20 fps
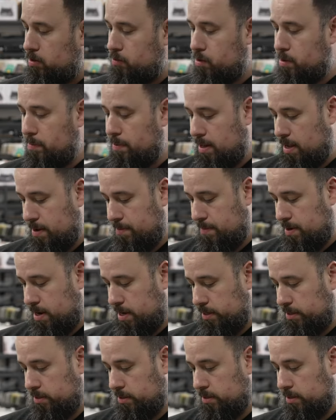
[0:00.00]
Three Blind
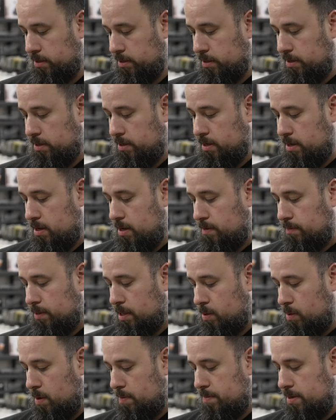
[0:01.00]
Mice,
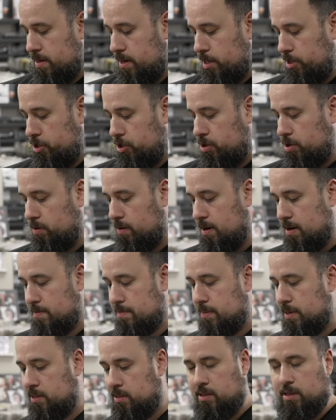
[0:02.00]
Blow Up Midnight Sugar
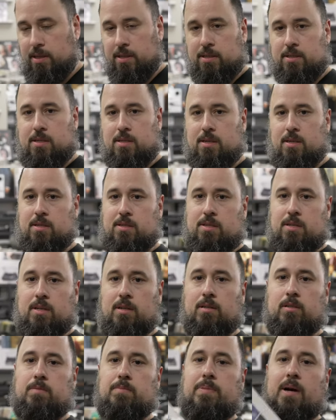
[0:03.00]
and Misty. This is a
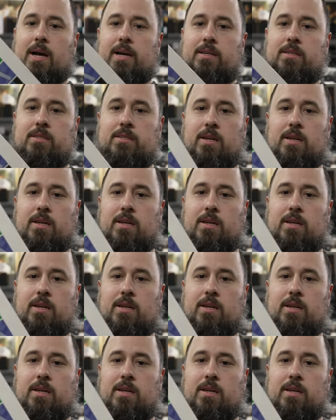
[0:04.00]
sealed box